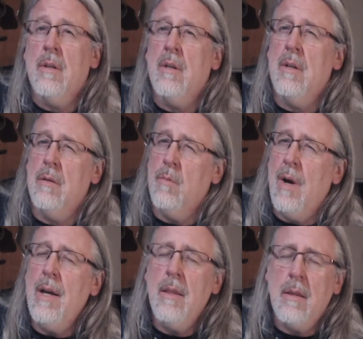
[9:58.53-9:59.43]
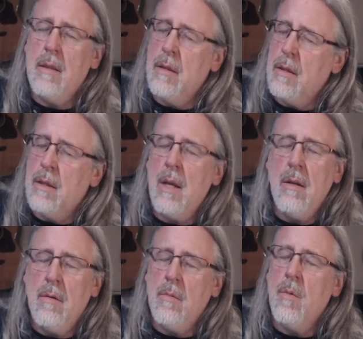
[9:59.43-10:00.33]
And why they
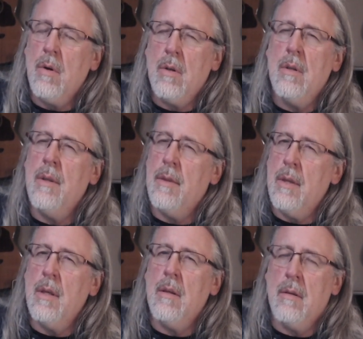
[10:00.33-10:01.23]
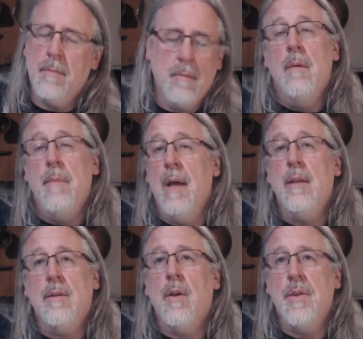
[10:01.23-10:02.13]
don't work the things. Balanced audio